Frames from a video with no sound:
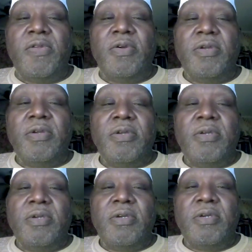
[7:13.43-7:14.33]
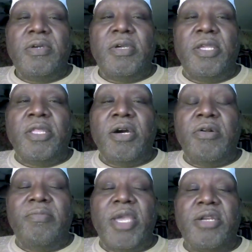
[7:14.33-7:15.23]
and
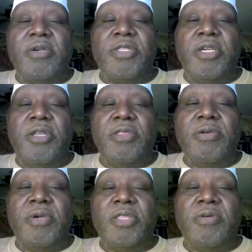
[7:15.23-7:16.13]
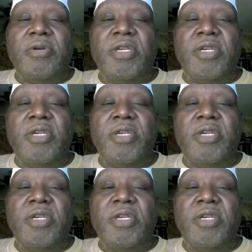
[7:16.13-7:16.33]
the property manager